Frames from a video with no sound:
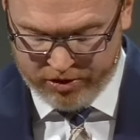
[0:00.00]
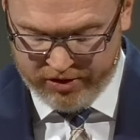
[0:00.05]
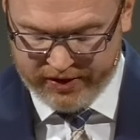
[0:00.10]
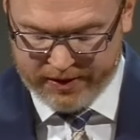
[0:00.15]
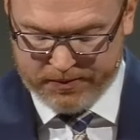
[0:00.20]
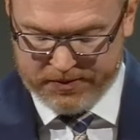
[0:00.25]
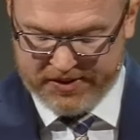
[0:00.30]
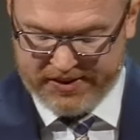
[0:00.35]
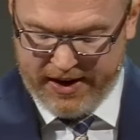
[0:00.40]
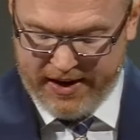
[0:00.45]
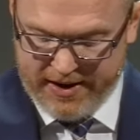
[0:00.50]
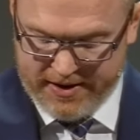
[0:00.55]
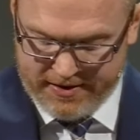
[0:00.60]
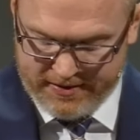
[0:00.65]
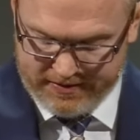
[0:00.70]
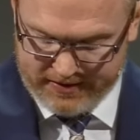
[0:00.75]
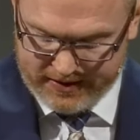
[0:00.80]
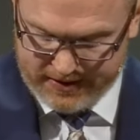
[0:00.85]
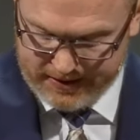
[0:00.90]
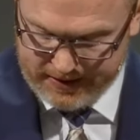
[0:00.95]
prove I'm
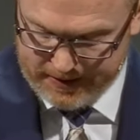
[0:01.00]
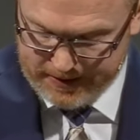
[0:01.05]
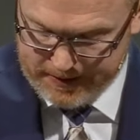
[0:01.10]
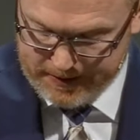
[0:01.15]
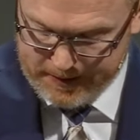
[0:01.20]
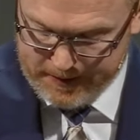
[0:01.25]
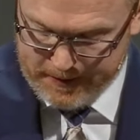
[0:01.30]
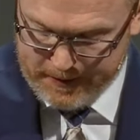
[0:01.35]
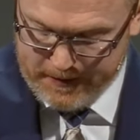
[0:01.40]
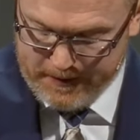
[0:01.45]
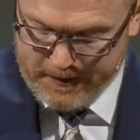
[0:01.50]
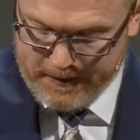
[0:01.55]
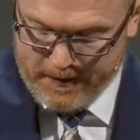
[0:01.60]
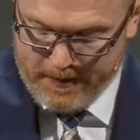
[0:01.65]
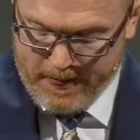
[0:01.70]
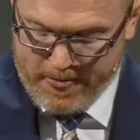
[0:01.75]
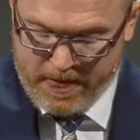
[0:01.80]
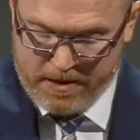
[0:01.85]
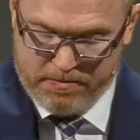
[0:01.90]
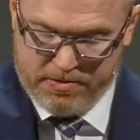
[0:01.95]
saved?
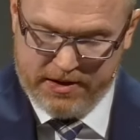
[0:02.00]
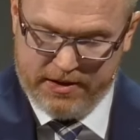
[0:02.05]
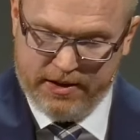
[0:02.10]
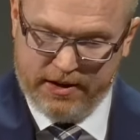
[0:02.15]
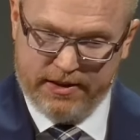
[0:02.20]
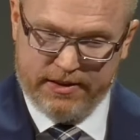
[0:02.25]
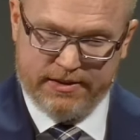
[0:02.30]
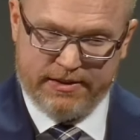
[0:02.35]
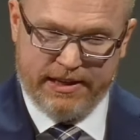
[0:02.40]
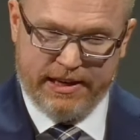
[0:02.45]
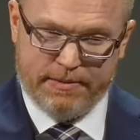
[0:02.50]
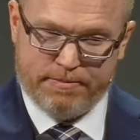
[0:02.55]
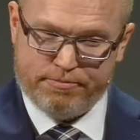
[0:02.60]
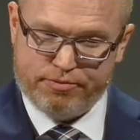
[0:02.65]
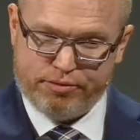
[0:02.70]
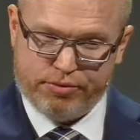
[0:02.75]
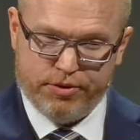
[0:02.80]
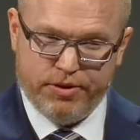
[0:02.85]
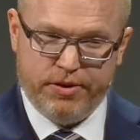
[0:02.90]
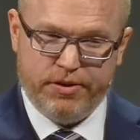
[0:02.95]
Because
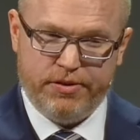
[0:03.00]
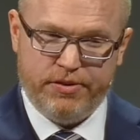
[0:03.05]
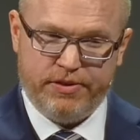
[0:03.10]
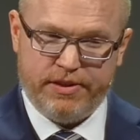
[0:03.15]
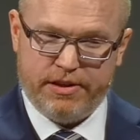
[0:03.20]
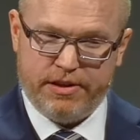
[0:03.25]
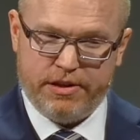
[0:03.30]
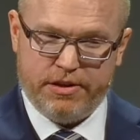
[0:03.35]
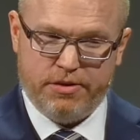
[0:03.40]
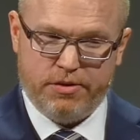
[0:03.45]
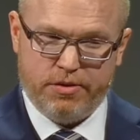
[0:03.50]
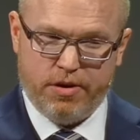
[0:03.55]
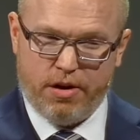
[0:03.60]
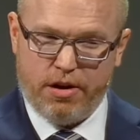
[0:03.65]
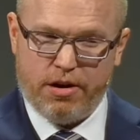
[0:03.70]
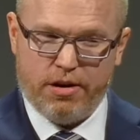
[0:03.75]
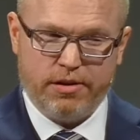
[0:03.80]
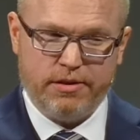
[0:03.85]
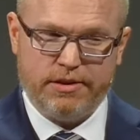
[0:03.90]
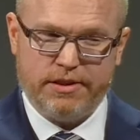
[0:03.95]
it proves that
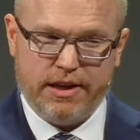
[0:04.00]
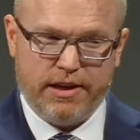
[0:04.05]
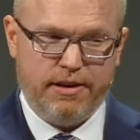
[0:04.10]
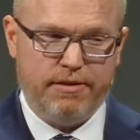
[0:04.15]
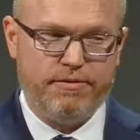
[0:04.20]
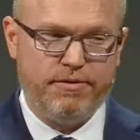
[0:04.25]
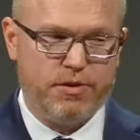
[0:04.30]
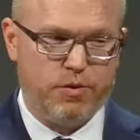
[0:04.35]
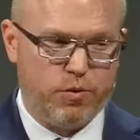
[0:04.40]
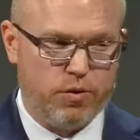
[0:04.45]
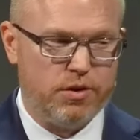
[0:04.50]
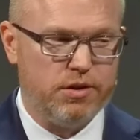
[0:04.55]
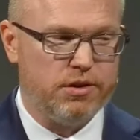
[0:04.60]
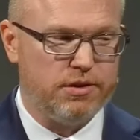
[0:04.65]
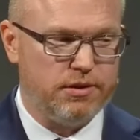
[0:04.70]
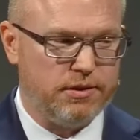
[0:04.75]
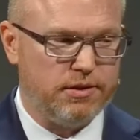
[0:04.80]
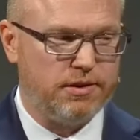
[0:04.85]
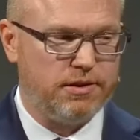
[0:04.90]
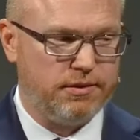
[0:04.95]
you aren't of the
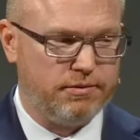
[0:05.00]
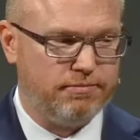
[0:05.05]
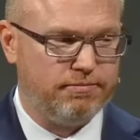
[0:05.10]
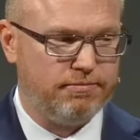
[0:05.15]
world